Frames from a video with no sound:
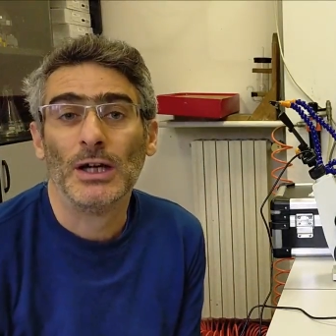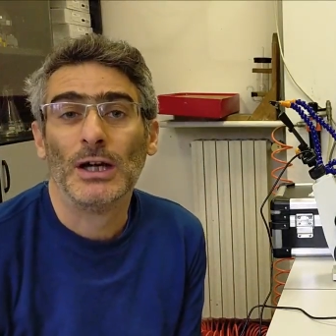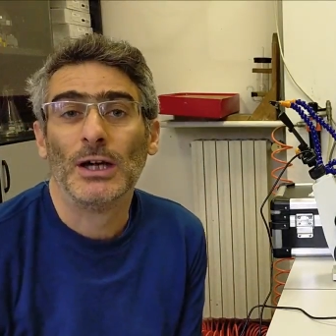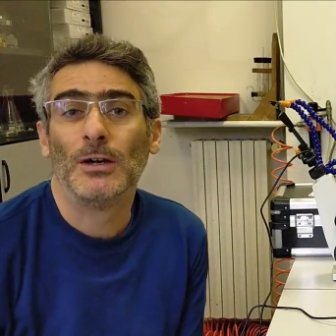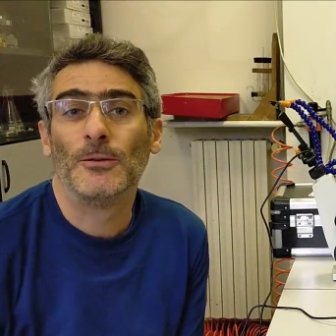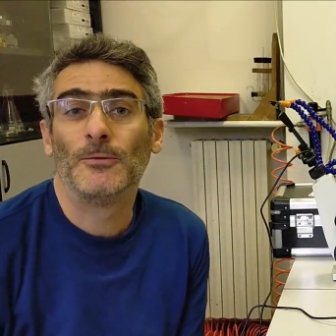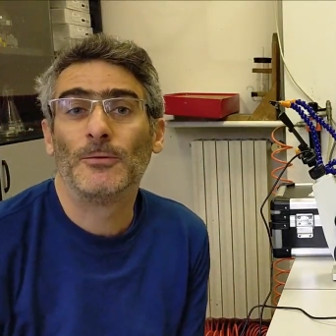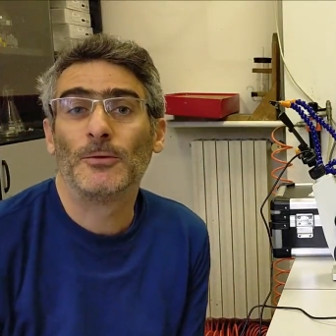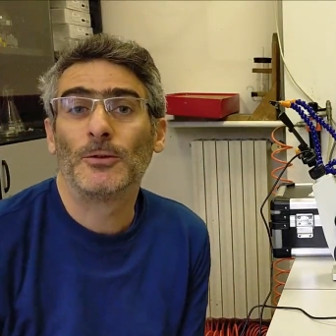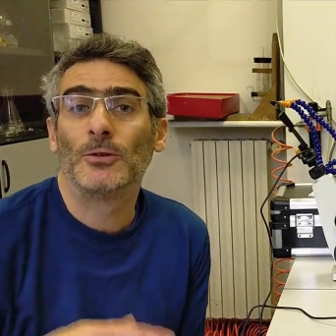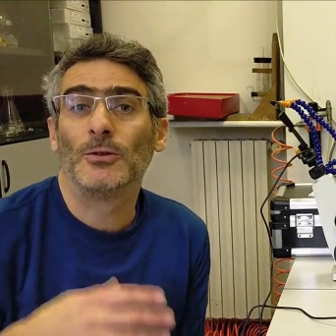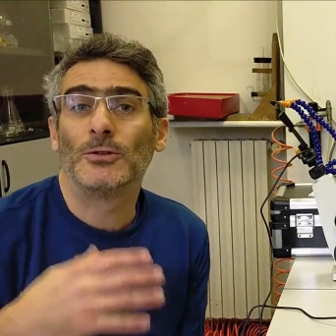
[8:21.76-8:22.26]

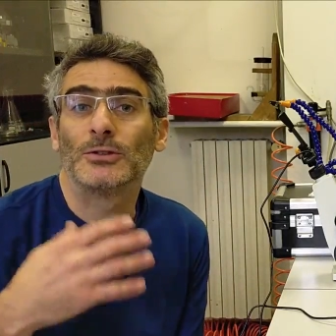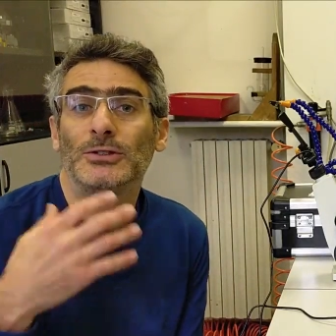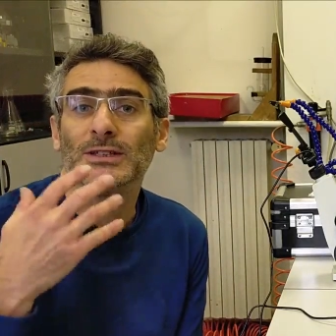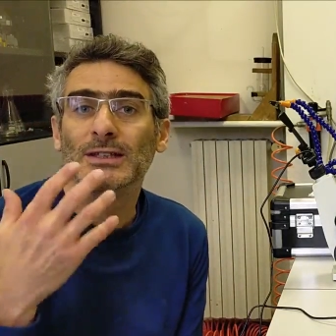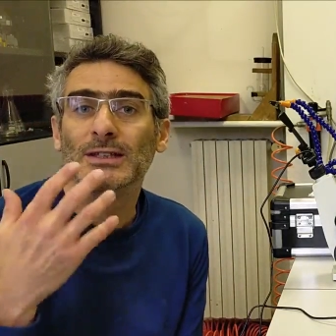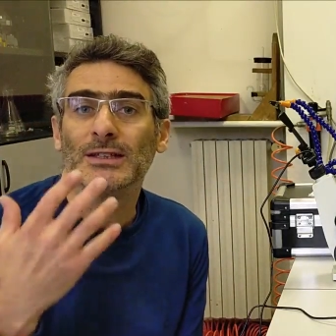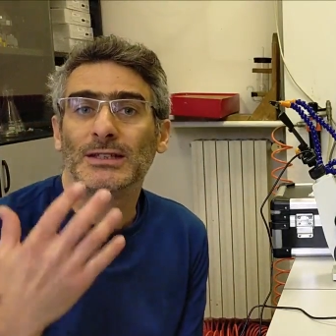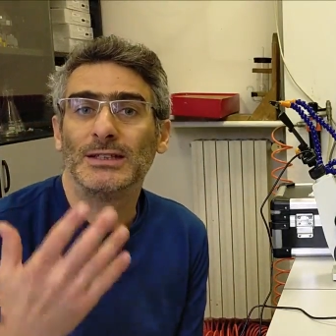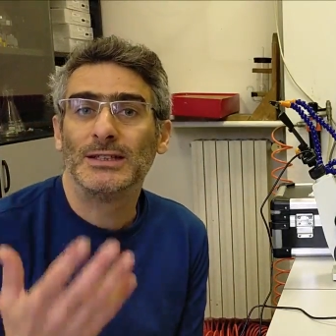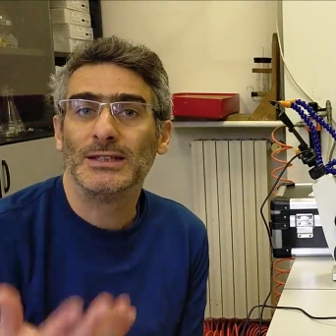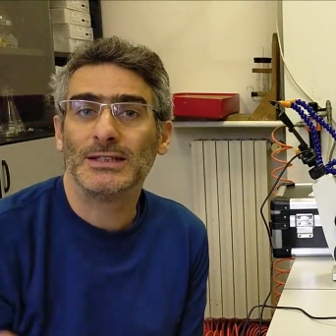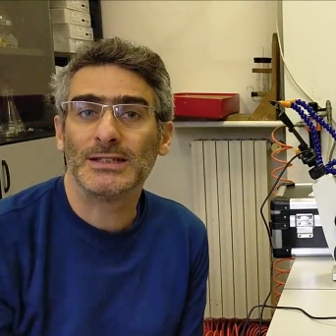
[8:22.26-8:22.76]
Of course,
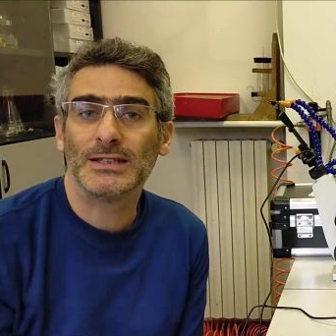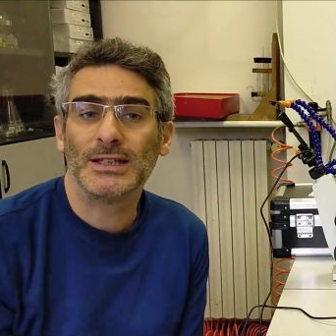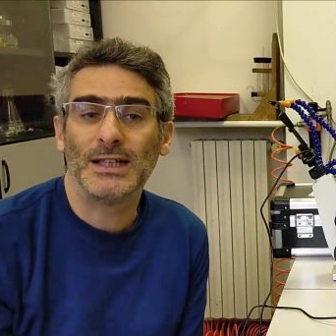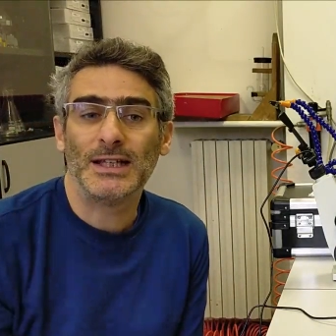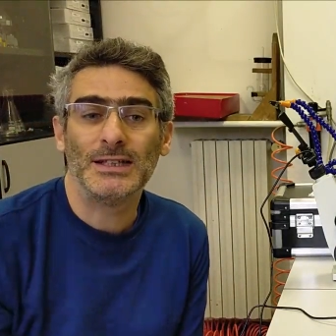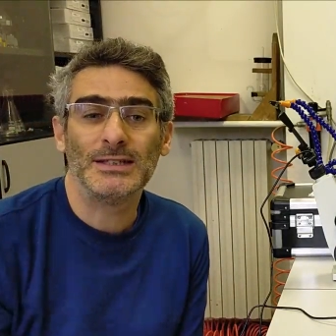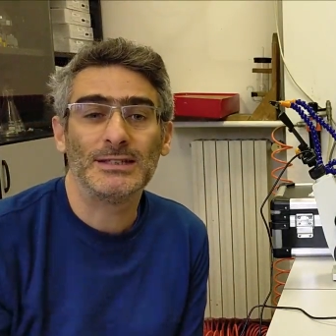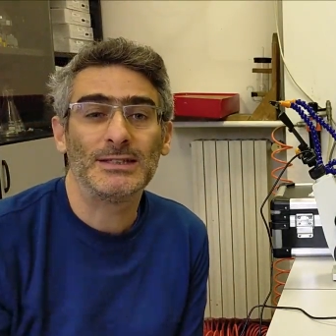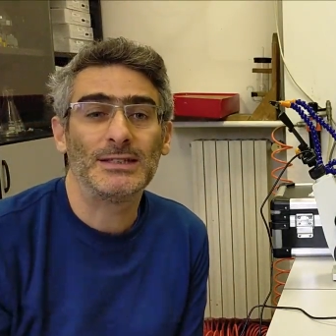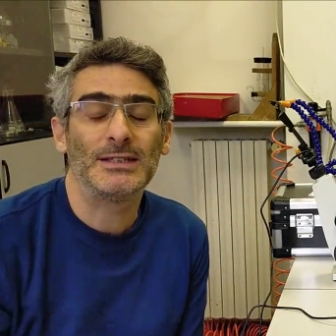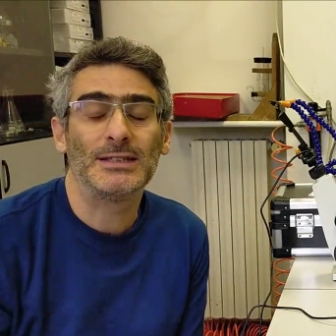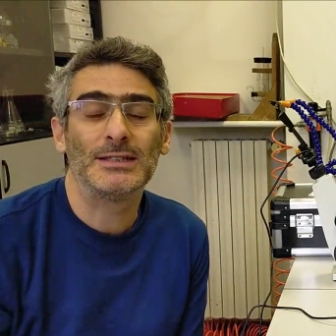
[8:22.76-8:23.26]
in this
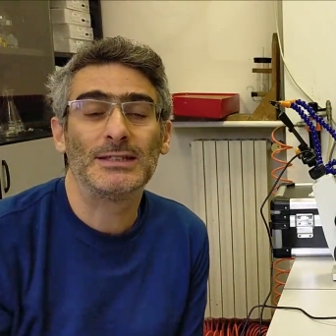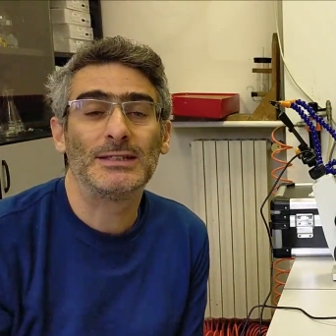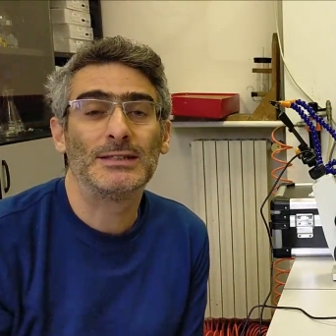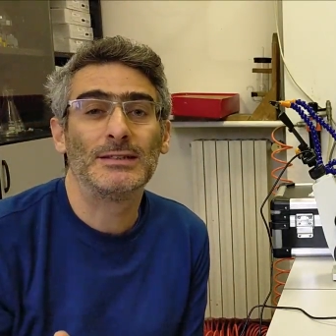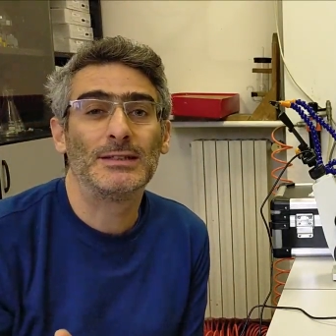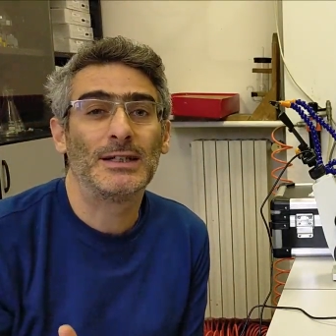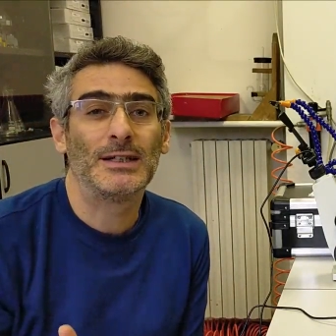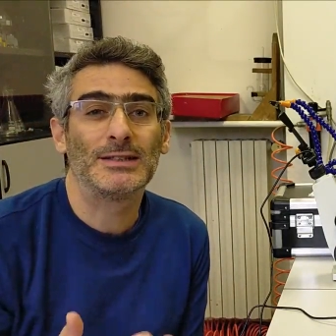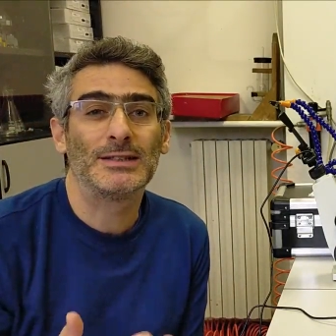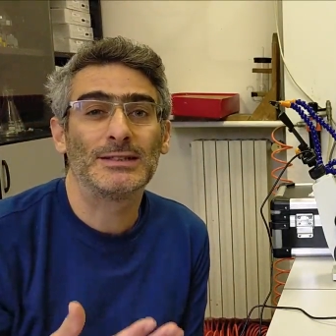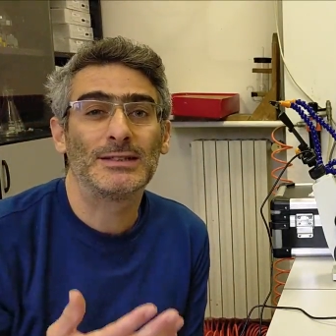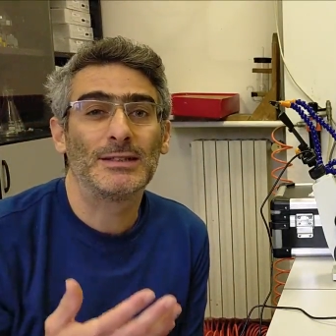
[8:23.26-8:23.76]
case it
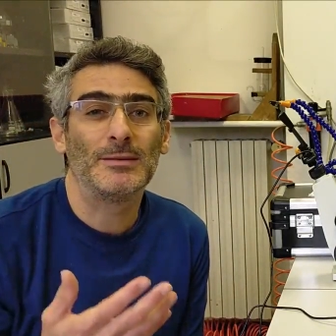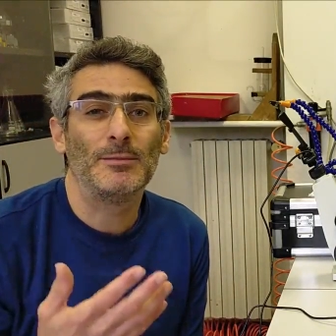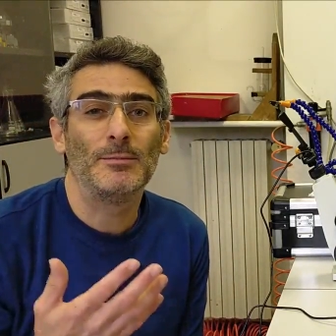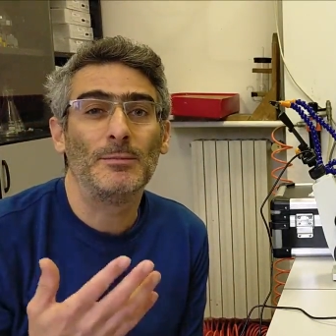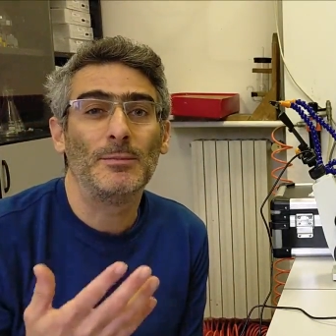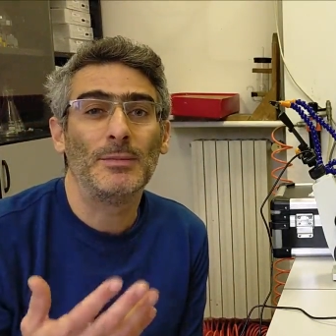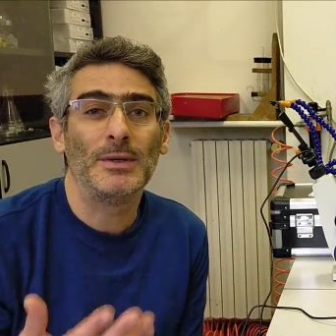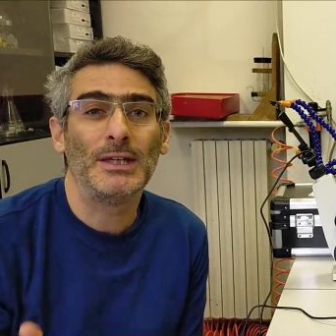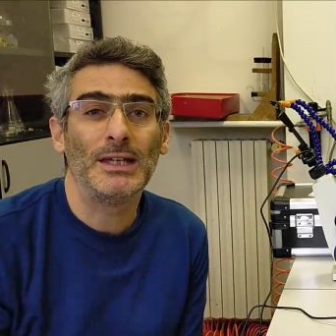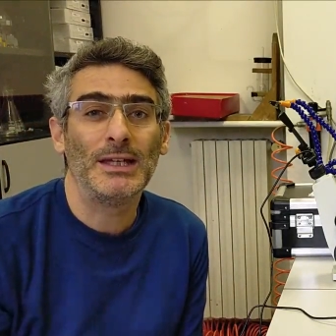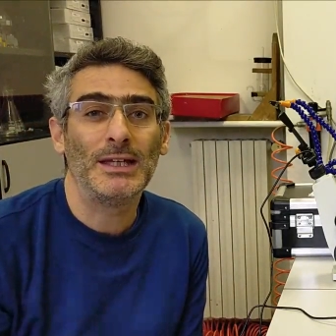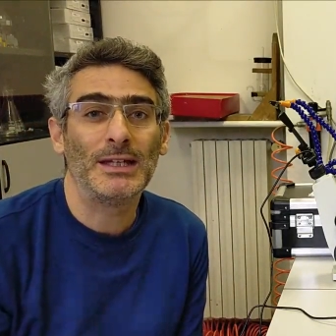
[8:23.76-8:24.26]
doesn't
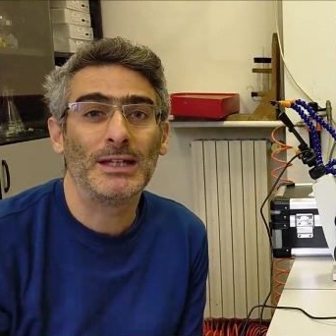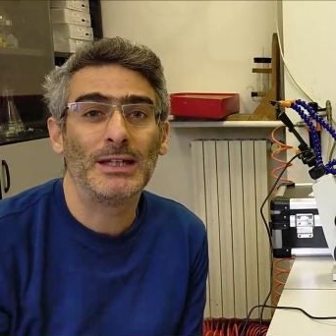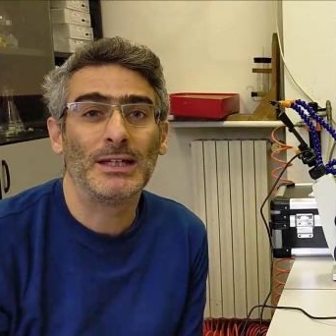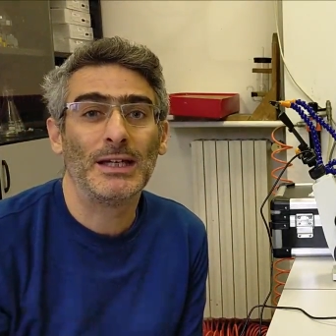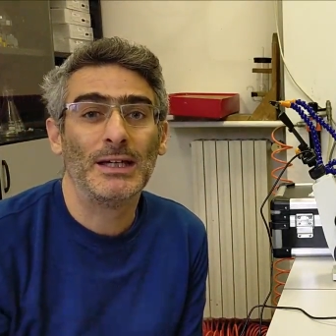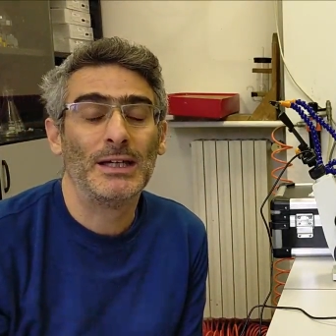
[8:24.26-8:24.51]
mean